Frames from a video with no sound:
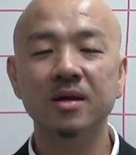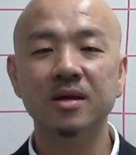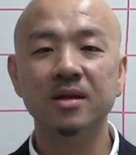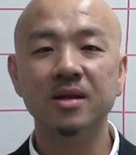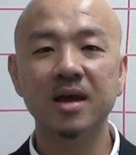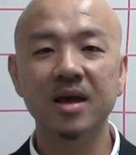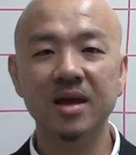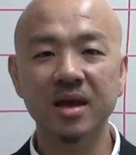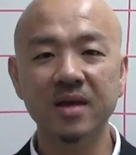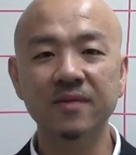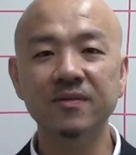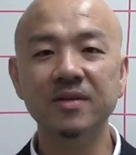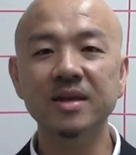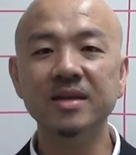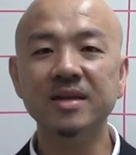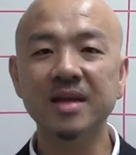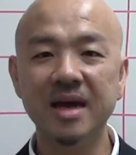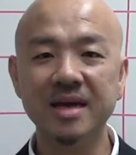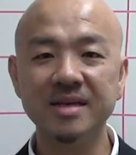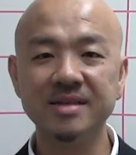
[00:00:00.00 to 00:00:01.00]
that are
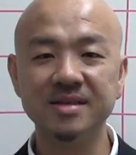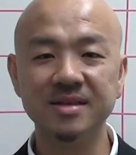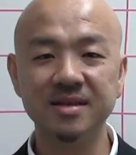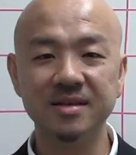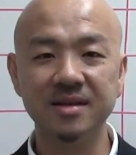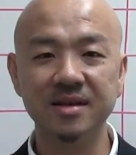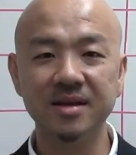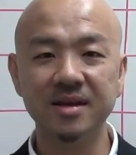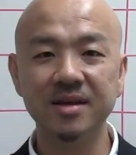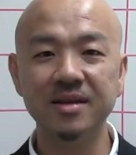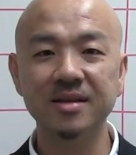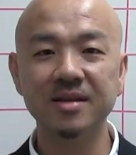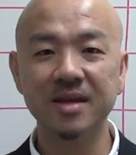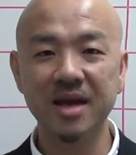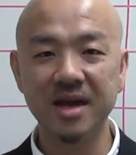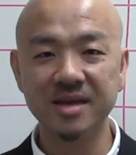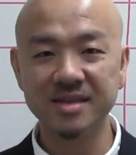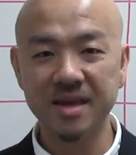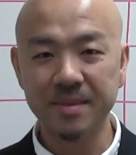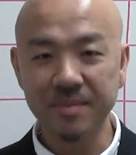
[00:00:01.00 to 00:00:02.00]
heavily tested in the
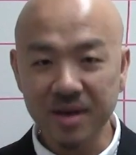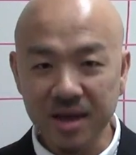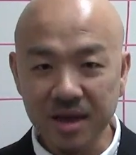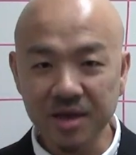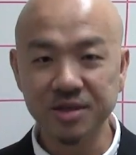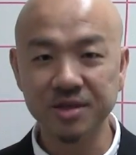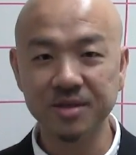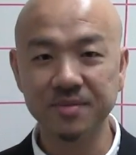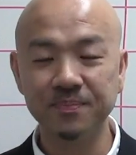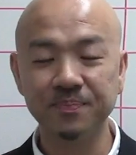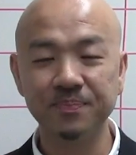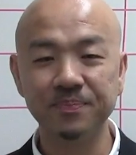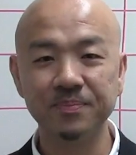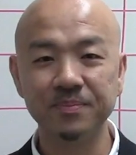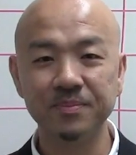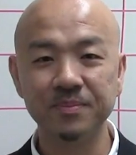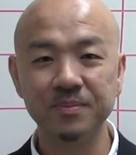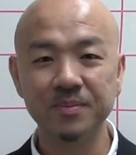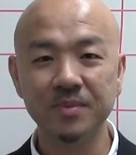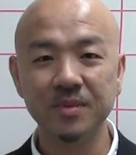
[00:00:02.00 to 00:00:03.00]
examination.
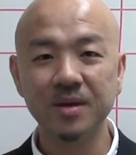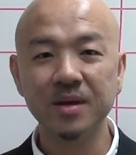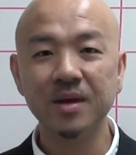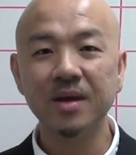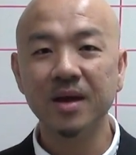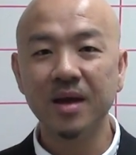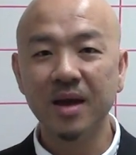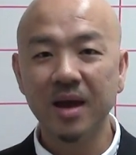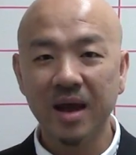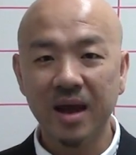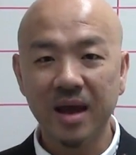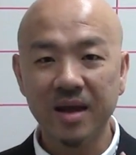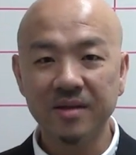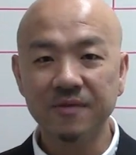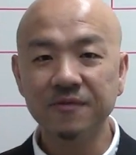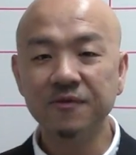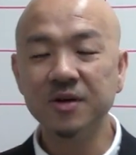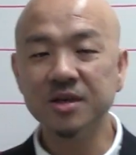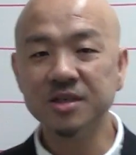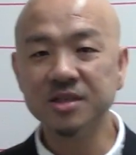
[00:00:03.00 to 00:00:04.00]
And the
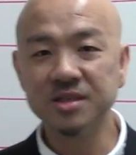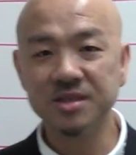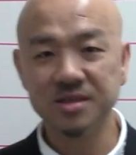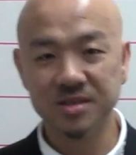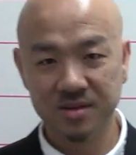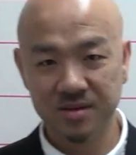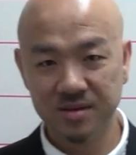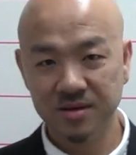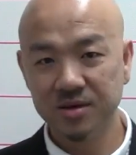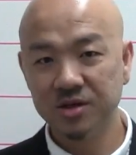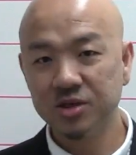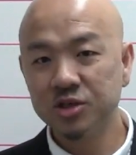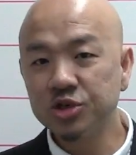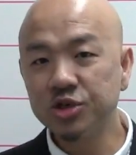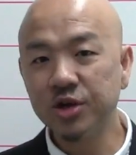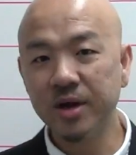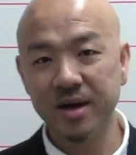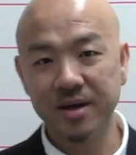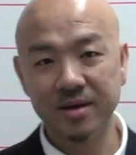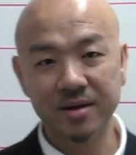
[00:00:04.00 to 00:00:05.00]
first
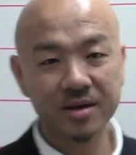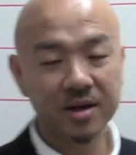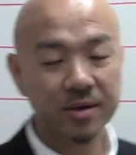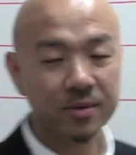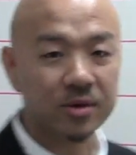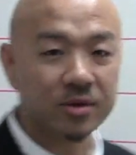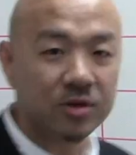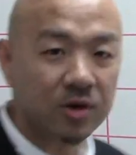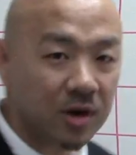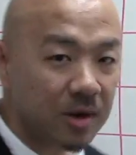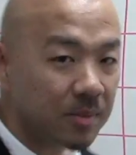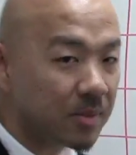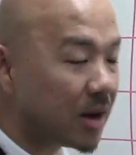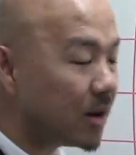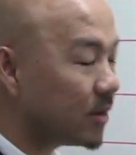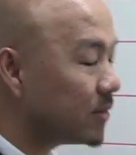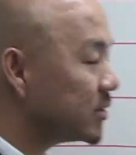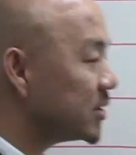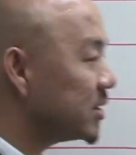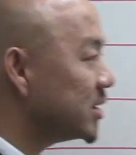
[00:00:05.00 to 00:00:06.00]
trend that we're going to talk
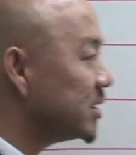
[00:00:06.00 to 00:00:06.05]
about